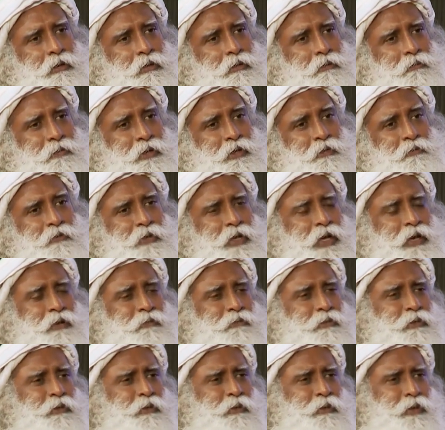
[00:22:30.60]
When we
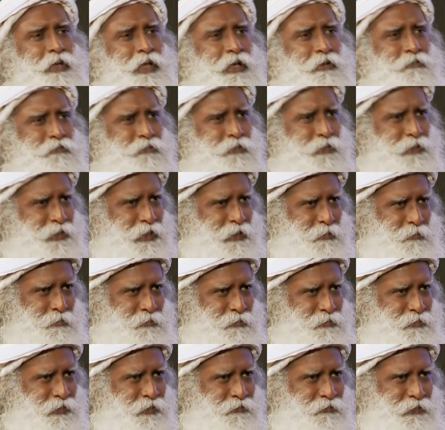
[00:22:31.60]
have no love for them
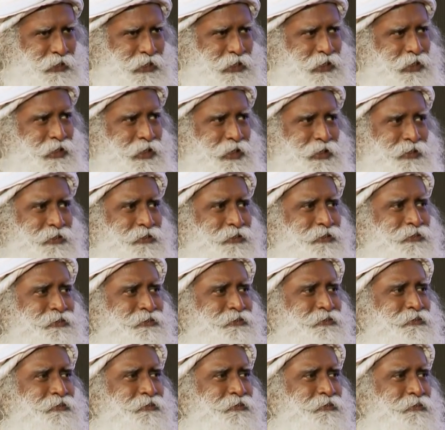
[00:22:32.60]
of any kind,
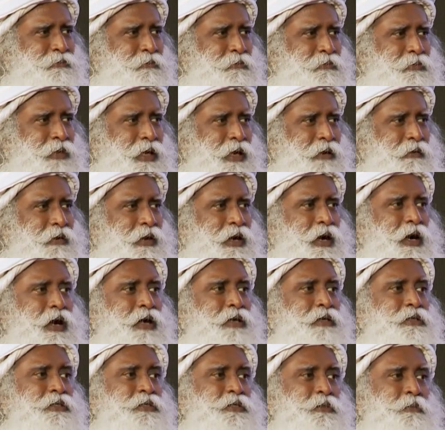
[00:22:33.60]
our
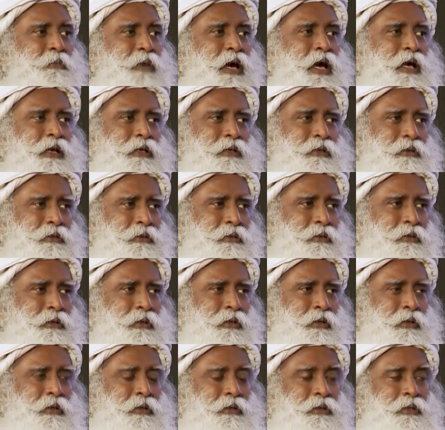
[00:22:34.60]
heart is barren,
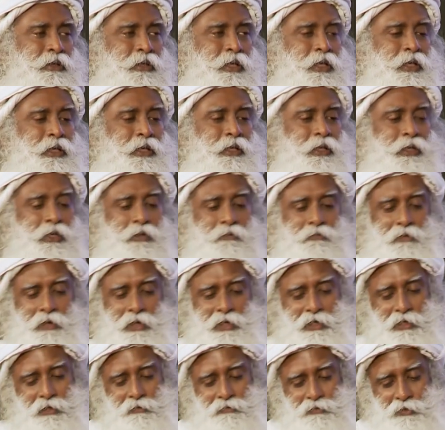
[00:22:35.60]
then if
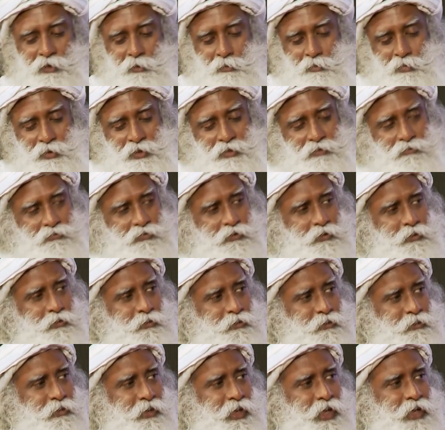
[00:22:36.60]
I lift a pin for
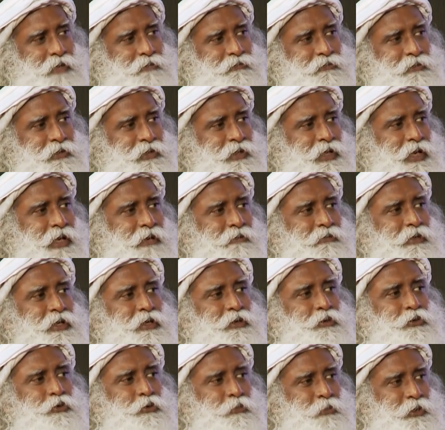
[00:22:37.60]
you, I feel I've
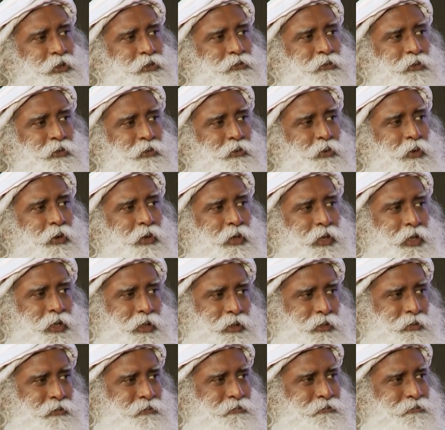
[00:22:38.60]
done too much for you
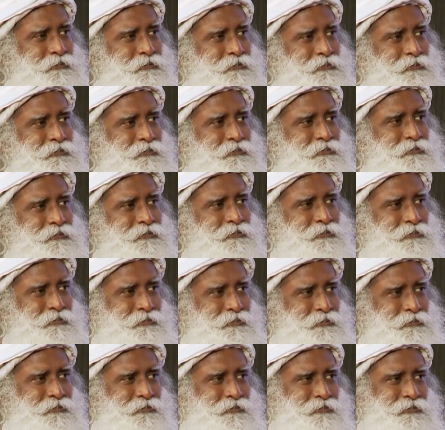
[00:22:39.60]
already.
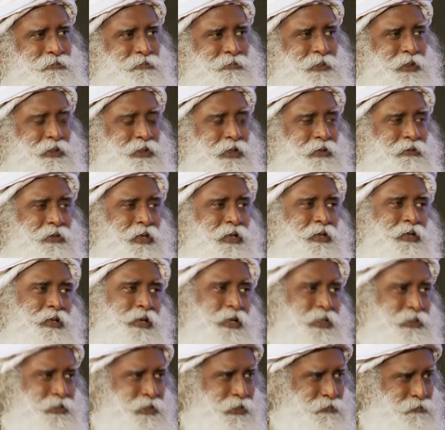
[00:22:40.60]
Because I've done
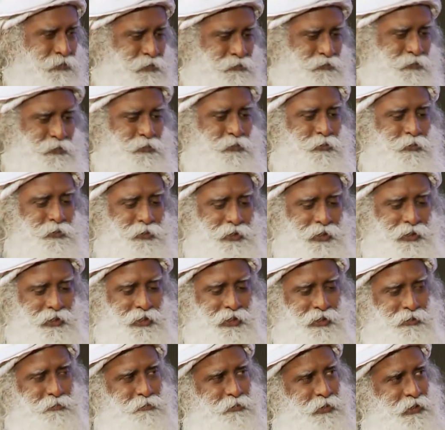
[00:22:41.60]
great service for you,
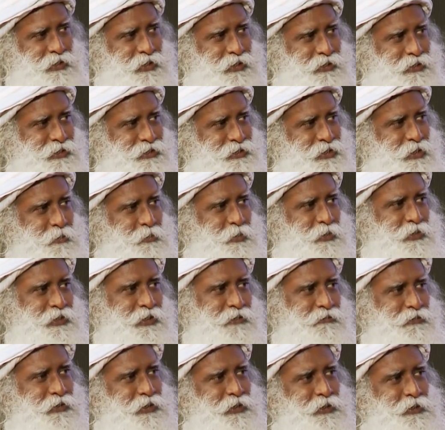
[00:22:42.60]
taking… picking this up
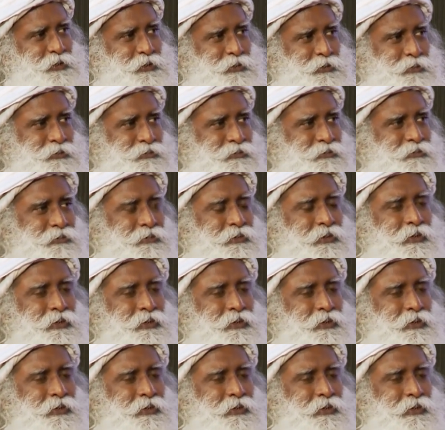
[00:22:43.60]
and giving it to you.